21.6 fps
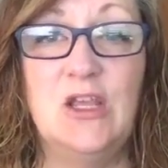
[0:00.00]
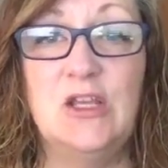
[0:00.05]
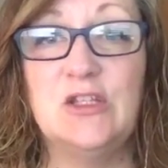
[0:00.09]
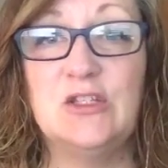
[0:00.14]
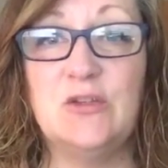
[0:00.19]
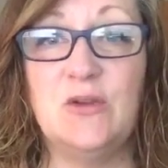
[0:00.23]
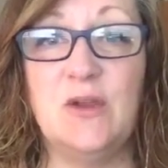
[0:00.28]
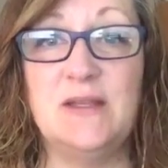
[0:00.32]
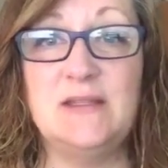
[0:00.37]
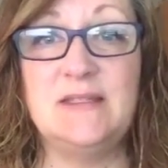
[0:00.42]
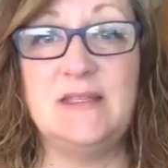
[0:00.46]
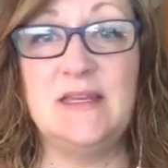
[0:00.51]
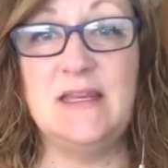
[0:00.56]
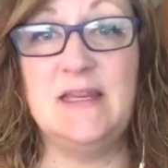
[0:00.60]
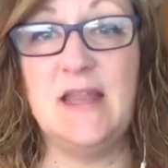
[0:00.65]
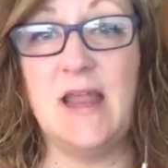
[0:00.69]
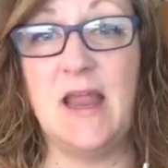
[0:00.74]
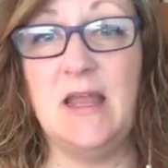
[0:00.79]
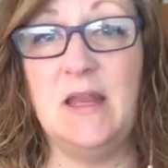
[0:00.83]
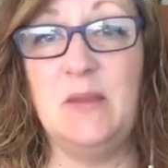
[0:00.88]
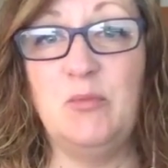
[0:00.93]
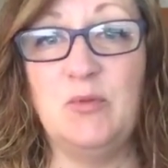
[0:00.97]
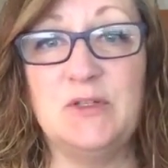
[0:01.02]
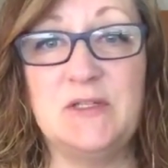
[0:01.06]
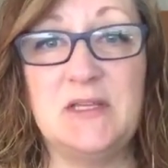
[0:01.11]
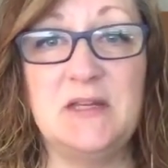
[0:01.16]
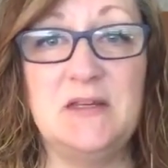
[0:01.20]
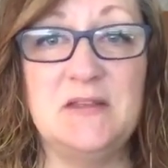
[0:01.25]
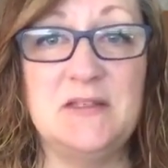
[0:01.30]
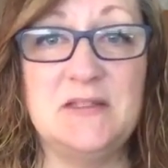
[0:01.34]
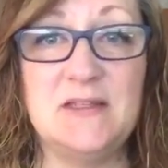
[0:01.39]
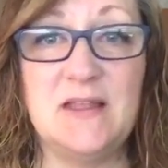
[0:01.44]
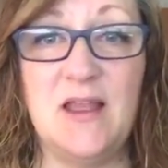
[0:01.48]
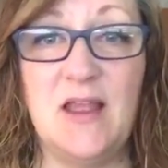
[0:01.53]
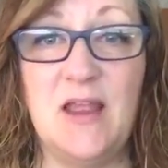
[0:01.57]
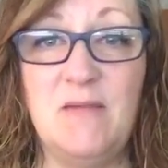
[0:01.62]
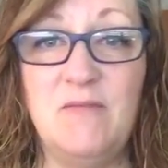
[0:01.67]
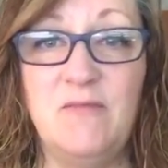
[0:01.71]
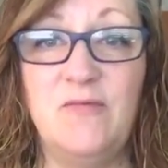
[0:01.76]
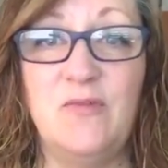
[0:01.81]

So I say 90% of the time,